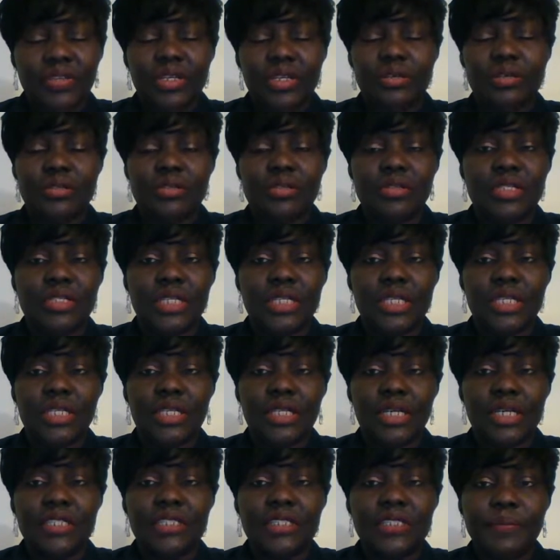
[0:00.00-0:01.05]

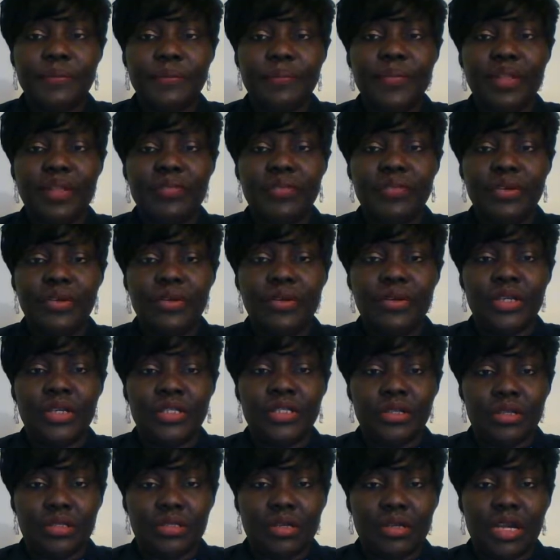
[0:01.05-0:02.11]
considered for a
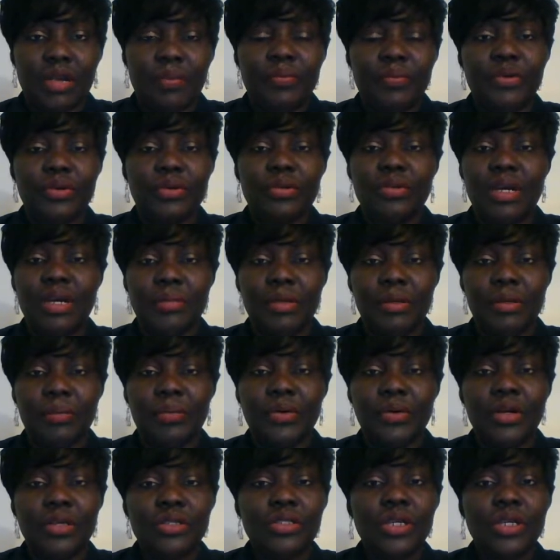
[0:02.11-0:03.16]
doctoral program
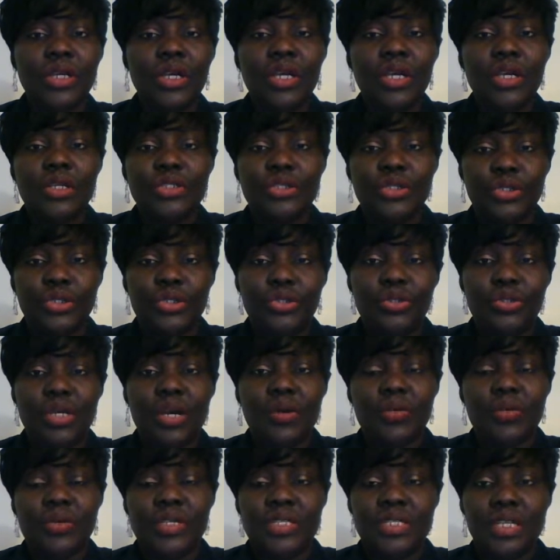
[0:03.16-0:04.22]
abroad,
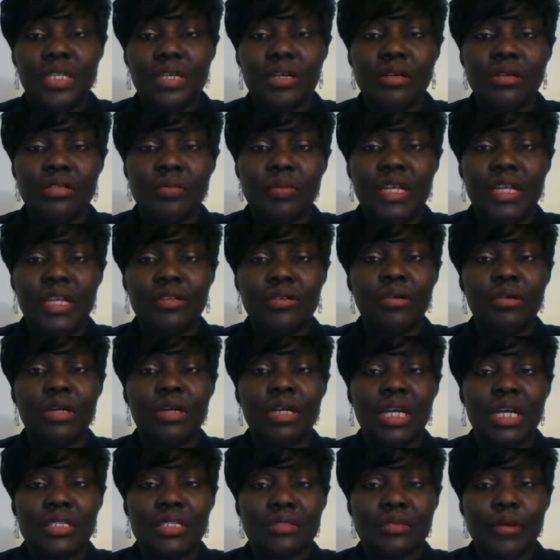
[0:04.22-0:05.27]
Joshua, who is the husband, no
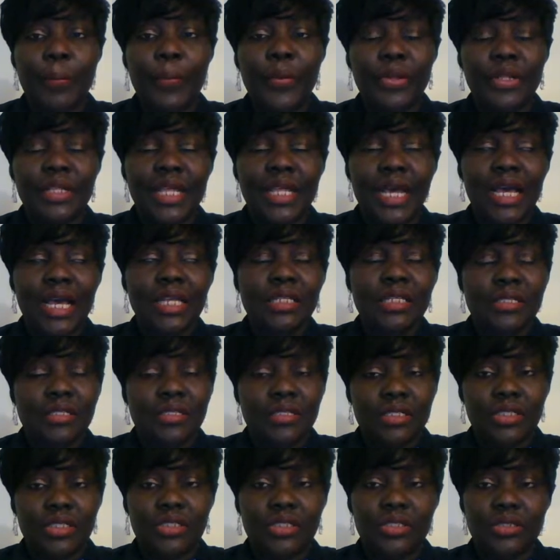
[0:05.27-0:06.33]
longer supported that
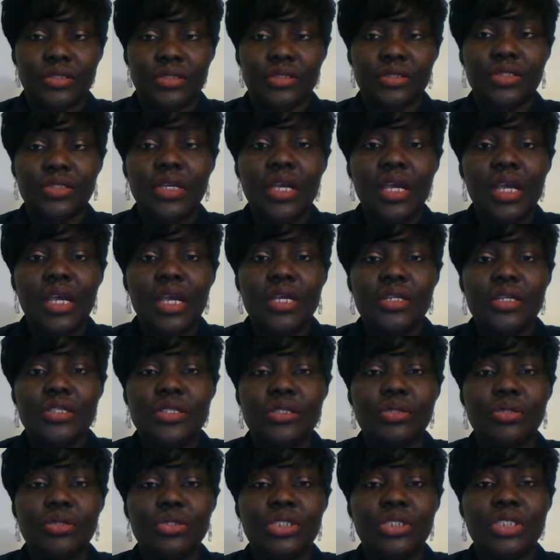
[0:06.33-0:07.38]
decision.
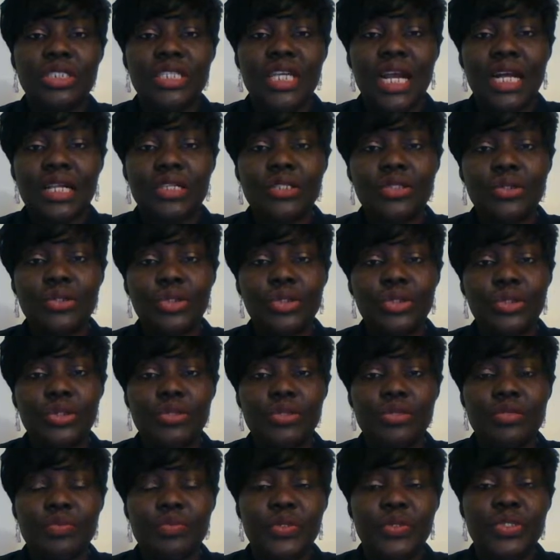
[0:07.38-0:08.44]
So she had to
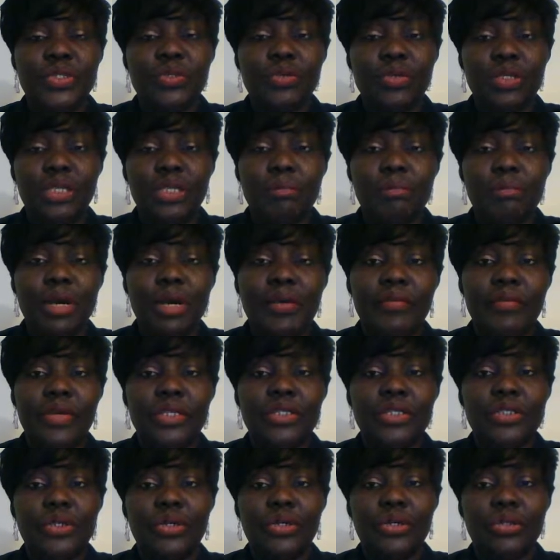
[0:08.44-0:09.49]
choose between the
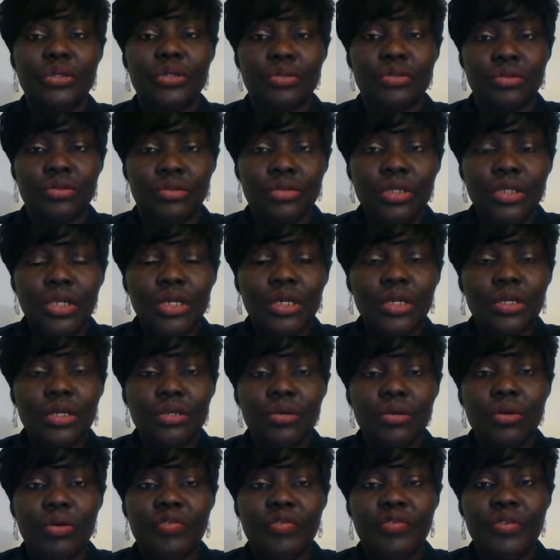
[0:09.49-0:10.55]
marriage or to
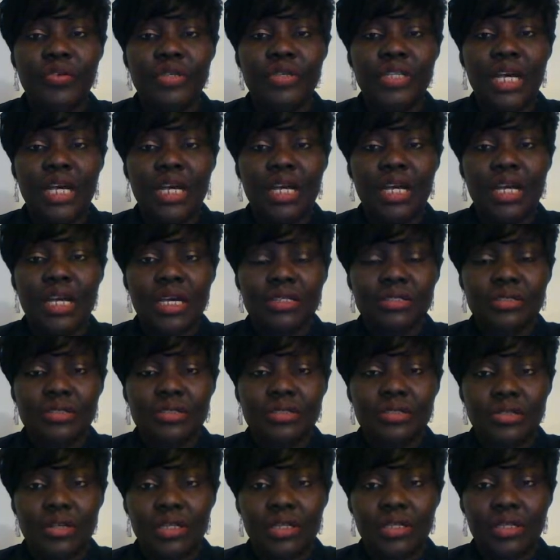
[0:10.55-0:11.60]
go further and
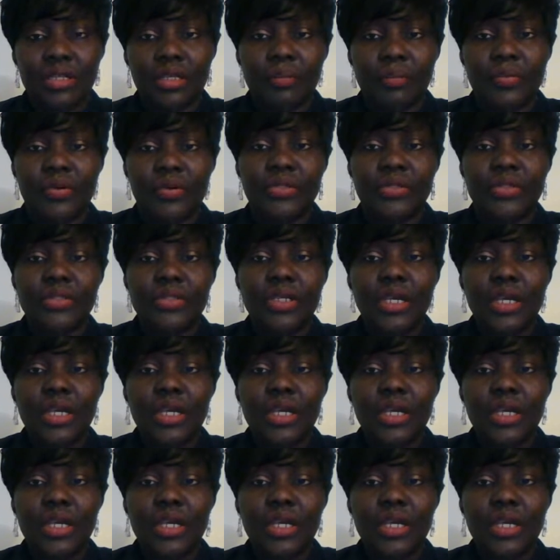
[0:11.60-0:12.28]
study abroad.